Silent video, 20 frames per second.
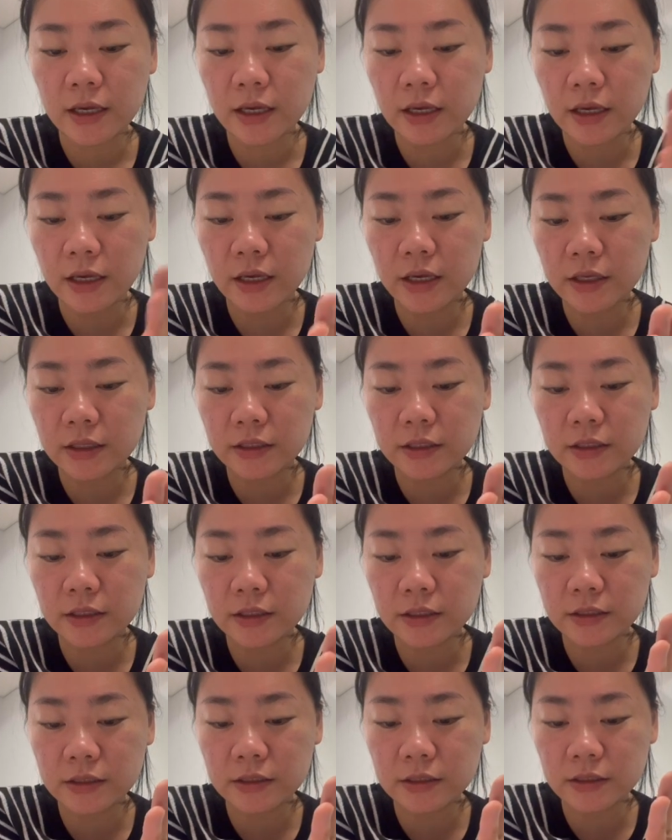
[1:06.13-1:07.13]
It
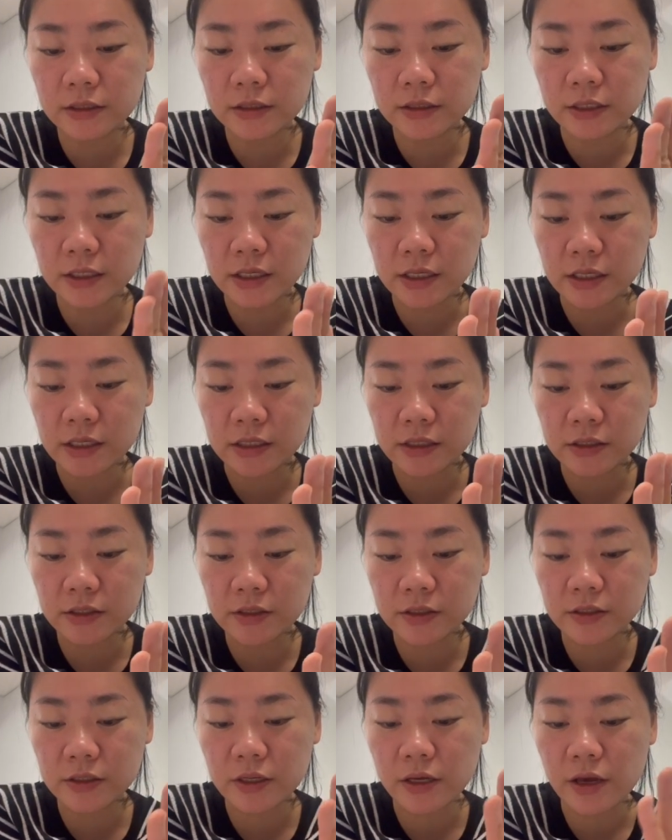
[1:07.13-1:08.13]

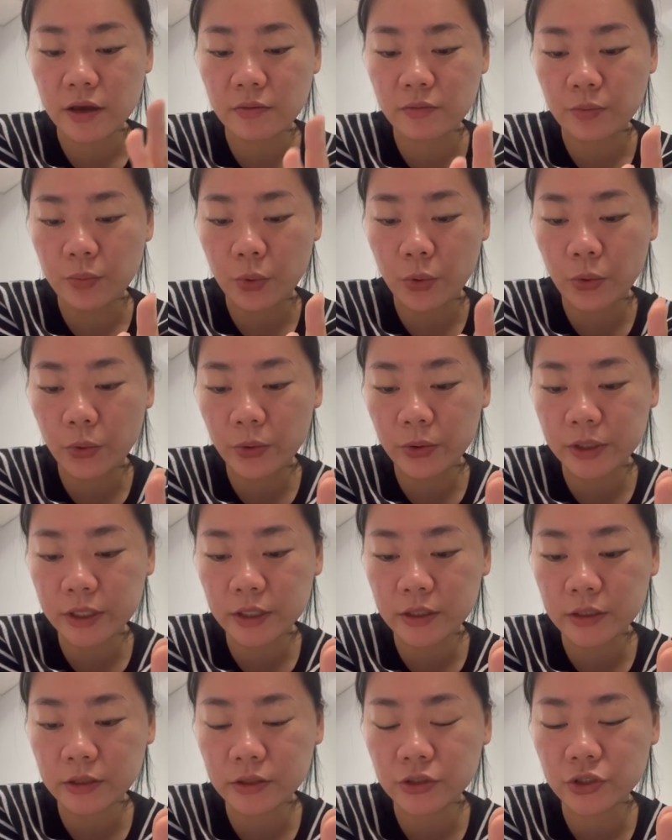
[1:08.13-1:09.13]
is
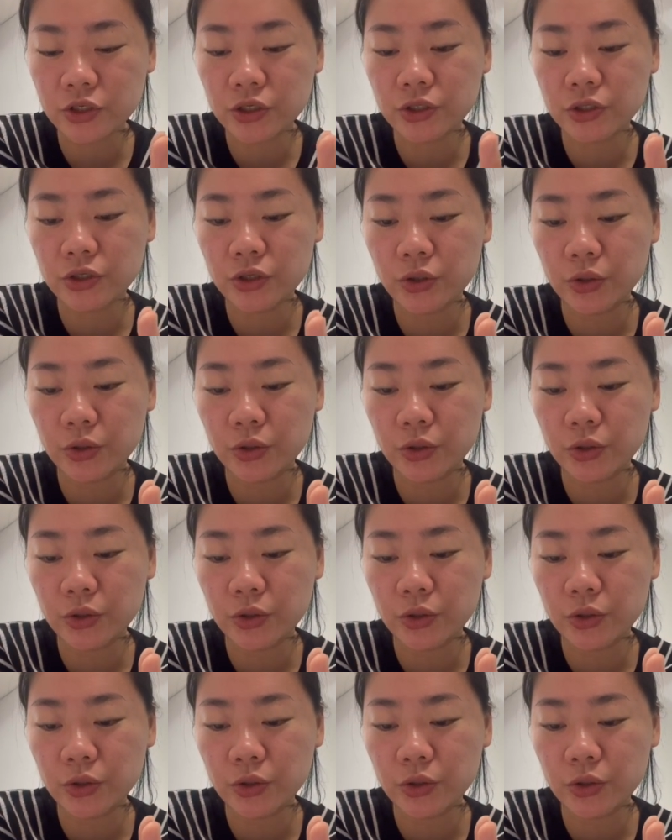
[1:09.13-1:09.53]
important